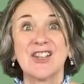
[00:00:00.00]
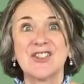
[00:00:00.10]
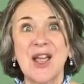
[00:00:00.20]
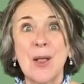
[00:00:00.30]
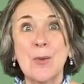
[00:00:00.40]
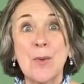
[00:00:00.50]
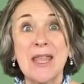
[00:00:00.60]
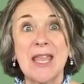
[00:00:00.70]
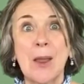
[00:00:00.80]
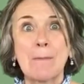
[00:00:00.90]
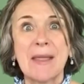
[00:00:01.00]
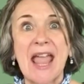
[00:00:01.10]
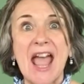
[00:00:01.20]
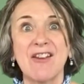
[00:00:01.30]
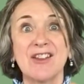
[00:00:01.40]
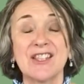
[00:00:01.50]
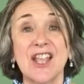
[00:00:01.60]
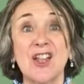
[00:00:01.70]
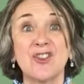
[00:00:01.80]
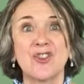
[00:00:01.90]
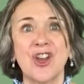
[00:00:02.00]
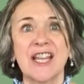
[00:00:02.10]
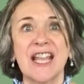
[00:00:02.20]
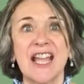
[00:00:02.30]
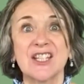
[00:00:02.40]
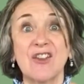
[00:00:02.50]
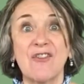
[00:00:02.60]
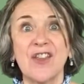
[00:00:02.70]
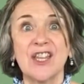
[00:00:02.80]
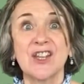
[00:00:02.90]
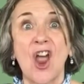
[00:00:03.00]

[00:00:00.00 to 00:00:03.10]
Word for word: Shall we be herons and try and catch a fish